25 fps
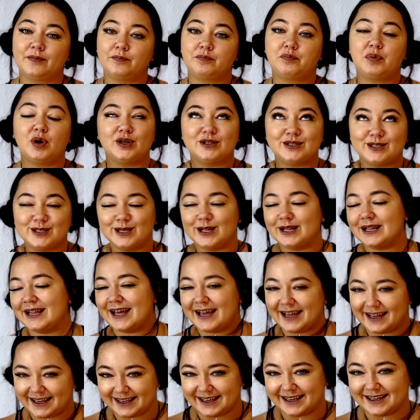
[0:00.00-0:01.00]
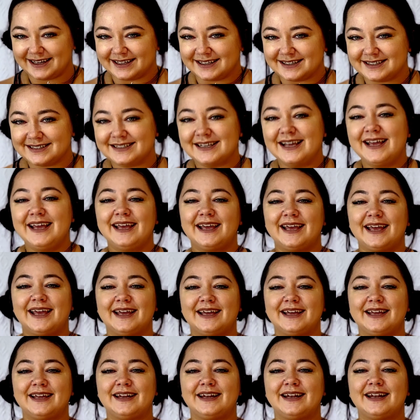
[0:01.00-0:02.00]
personal hiatus
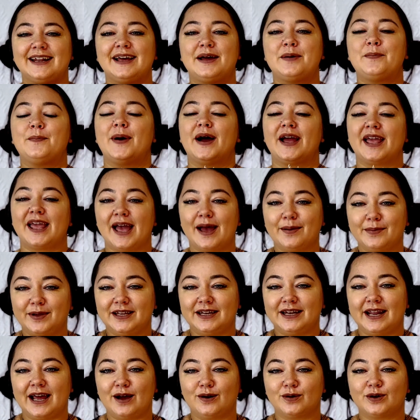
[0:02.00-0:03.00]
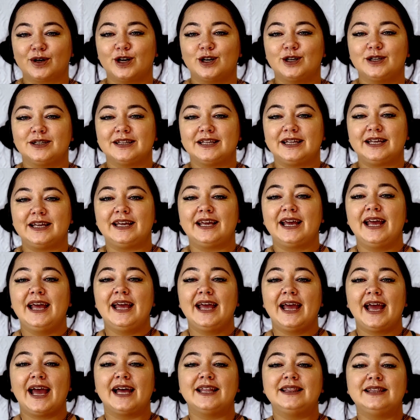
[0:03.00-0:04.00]
in Miami now currently.
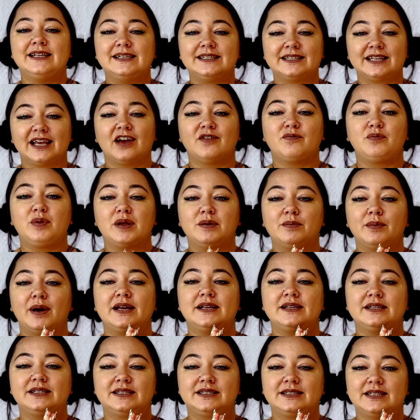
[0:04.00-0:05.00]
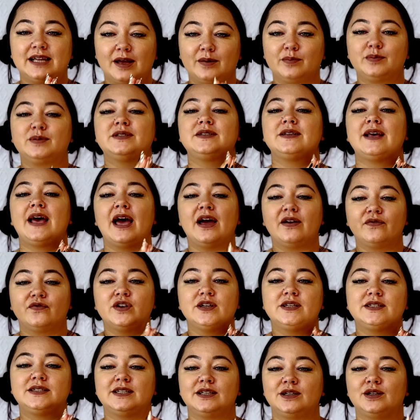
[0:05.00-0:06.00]
And these have been my steps
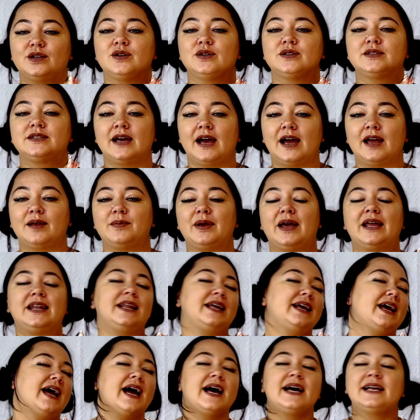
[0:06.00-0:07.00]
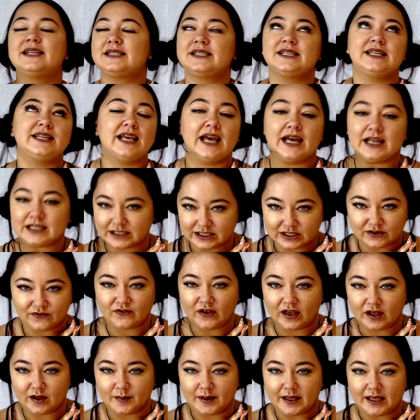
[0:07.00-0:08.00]
every single time, and it has yet to
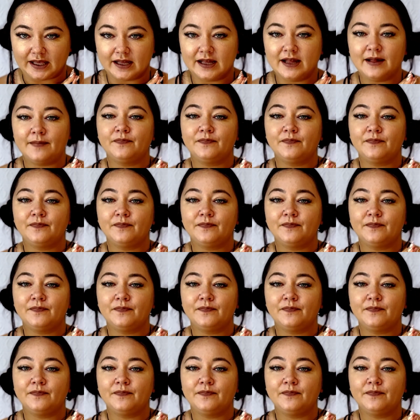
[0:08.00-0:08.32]
fail me.